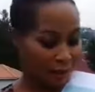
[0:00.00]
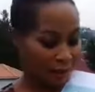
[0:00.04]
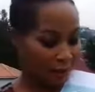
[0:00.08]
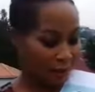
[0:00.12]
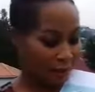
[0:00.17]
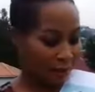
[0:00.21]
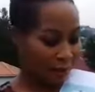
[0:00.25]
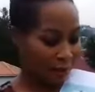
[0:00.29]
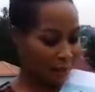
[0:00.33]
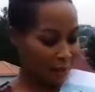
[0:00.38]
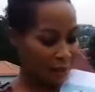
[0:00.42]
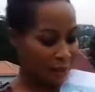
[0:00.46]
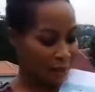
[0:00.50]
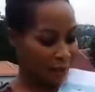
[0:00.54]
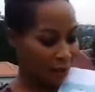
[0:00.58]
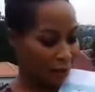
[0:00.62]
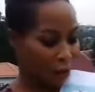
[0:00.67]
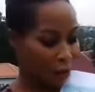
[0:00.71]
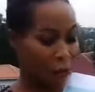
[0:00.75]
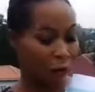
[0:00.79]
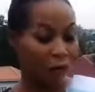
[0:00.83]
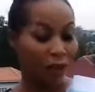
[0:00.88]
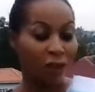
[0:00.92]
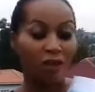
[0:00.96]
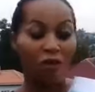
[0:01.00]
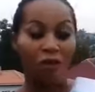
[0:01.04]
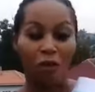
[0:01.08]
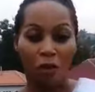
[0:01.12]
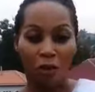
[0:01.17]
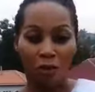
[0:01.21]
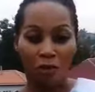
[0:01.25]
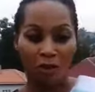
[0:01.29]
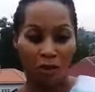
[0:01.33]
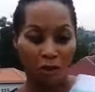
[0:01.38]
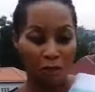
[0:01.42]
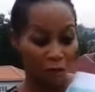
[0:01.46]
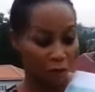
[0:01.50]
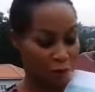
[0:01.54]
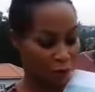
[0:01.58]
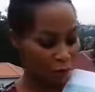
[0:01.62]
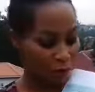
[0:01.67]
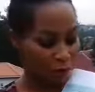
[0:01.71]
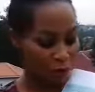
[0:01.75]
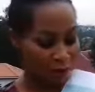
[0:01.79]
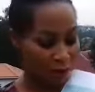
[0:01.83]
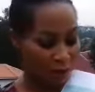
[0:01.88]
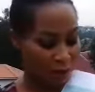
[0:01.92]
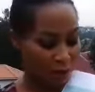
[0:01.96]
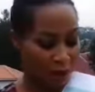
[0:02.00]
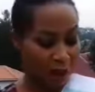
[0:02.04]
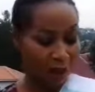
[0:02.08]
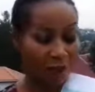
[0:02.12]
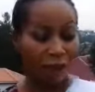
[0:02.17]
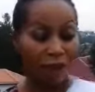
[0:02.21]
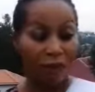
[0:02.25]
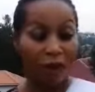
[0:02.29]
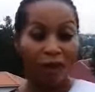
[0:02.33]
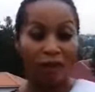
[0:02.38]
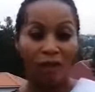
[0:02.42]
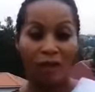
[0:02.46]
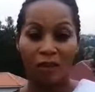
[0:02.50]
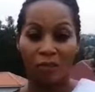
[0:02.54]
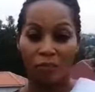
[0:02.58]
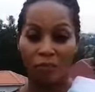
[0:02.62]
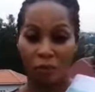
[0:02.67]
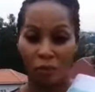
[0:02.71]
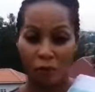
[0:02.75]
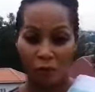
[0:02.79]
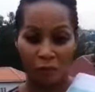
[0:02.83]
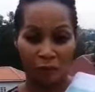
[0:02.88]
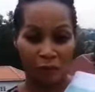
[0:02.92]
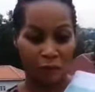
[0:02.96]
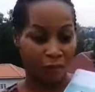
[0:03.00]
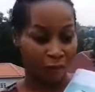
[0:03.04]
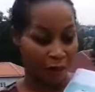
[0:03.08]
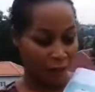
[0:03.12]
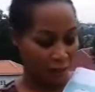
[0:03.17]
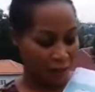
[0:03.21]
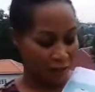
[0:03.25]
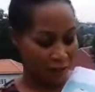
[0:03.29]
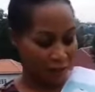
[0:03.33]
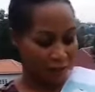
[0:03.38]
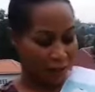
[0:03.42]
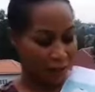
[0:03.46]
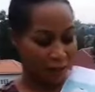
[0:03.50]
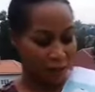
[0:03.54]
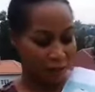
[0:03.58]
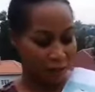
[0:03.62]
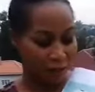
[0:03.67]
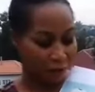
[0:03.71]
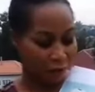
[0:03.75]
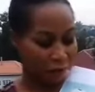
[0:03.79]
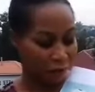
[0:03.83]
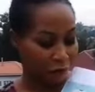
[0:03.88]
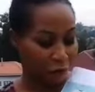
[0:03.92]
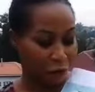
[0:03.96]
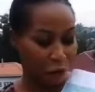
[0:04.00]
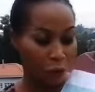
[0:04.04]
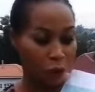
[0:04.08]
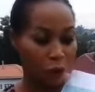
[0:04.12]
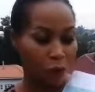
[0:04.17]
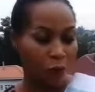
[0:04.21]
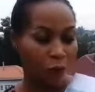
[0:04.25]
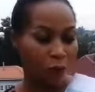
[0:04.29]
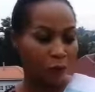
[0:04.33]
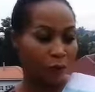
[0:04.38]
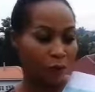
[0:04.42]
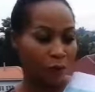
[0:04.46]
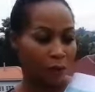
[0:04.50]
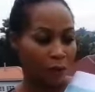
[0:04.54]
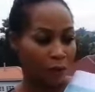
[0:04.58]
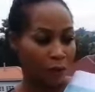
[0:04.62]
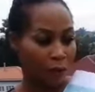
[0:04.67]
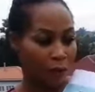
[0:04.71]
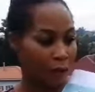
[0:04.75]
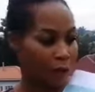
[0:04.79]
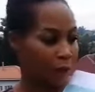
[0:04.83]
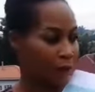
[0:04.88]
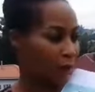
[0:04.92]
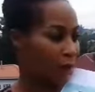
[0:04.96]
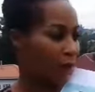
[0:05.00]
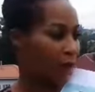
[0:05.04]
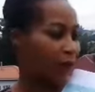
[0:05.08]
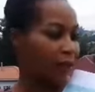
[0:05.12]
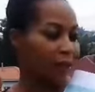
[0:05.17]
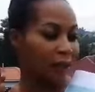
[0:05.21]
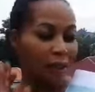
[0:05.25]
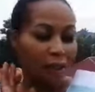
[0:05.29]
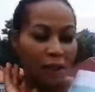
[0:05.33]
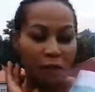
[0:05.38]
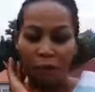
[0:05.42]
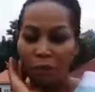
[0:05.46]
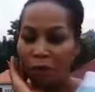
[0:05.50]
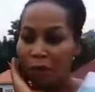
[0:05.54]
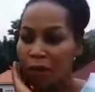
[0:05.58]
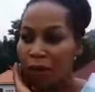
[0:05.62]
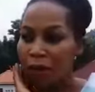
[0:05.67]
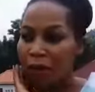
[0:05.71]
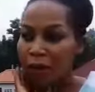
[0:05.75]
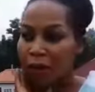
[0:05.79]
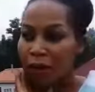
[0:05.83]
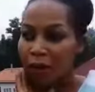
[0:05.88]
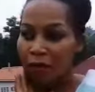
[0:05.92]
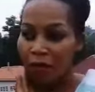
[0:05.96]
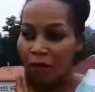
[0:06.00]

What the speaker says: The sensation is lost because the nerve was removed, but it can eat food, it can keep the